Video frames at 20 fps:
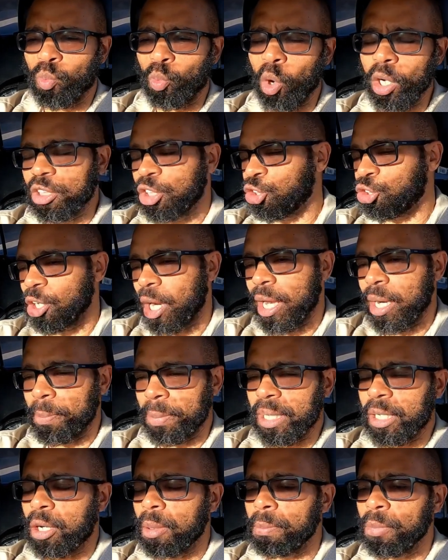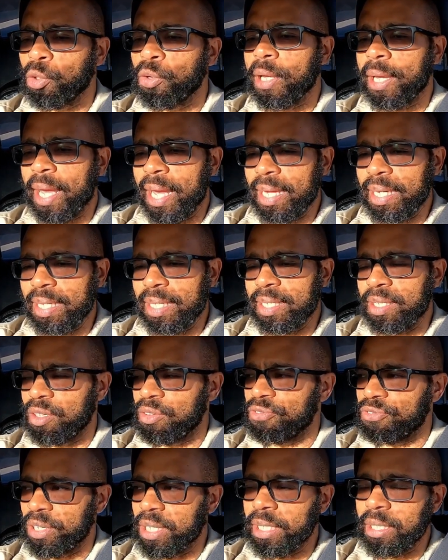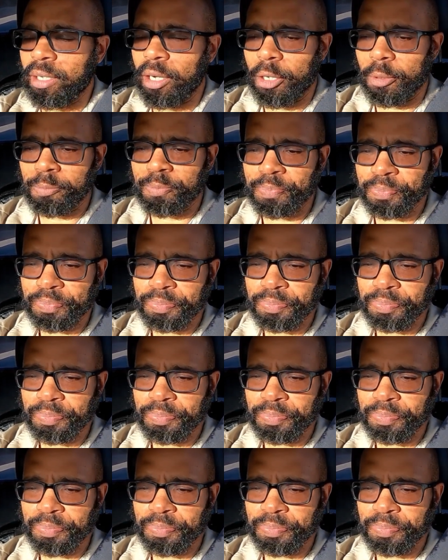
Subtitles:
what's trying to be communicated in the video.